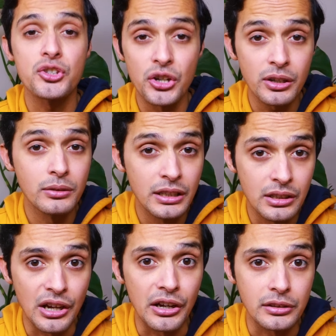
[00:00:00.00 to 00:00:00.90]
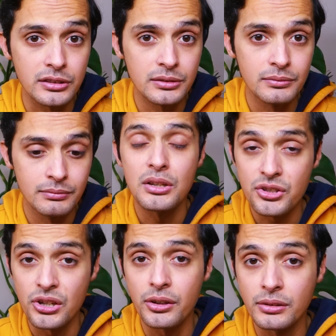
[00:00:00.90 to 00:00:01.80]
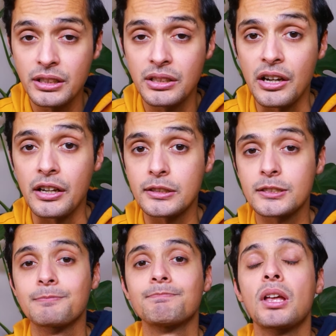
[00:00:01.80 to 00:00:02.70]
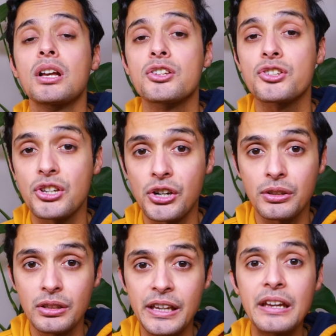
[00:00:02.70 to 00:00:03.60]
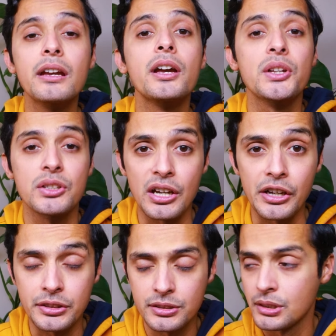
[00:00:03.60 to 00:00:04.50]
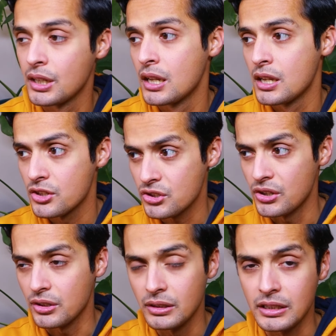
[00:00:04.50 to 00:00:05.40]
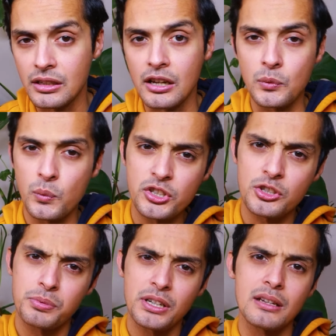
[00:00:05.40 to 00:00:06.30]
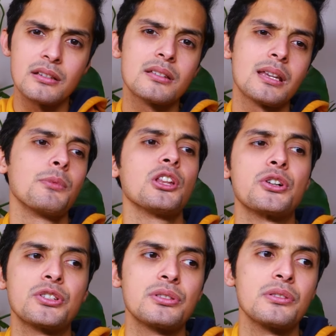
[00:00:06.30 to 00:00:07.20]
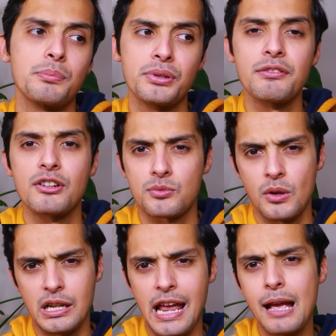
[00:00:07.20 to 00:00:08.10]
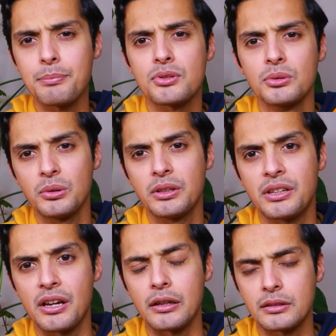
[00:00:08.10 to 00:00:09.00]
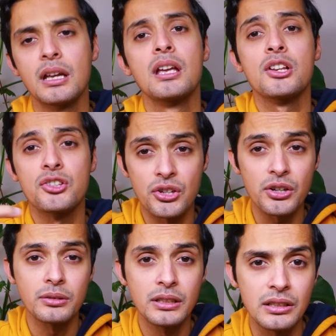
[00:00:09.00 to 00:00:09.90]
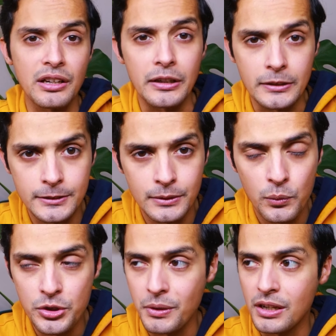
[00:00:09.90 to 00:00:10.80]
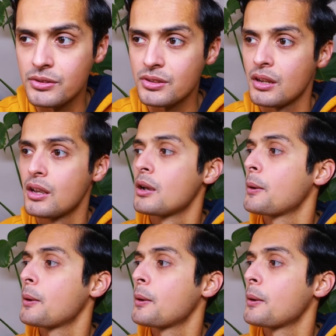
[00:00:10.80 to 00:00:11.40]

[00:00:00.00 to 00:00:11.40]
certainly not. Certainly not. Certainly not. Certainly not, which is pretty similar to the previous one. Absolutely not. Certainly not, which means